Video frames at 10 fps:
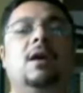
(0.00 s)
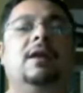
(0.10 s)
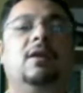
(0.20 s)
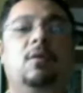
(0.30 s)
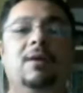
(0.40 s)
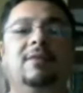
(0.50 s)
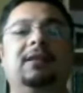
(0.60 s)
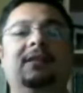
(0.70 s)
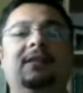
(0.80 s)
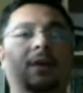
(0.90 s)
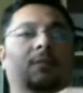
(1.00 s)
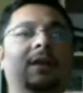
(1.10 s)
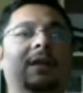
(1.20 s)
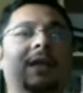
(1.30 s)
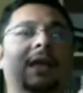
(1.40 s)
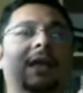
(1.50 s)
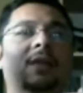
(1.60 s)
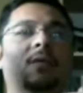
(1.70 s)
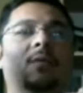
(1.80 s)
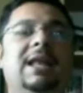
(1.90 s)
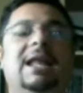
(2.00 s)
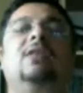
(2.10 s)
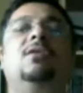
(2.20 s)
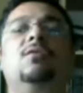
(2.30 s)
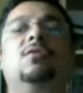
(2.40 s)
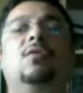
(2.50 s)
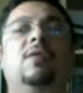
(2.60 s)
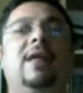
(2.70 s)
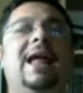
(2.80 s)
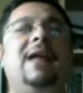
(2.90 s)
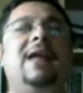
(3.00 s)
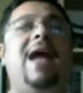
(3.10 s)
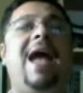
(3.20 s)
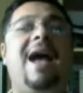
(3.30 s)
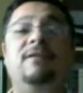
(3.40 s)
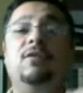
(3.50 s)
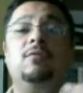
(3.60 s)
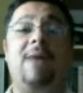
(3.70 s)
You know, what can I do so that I don't have to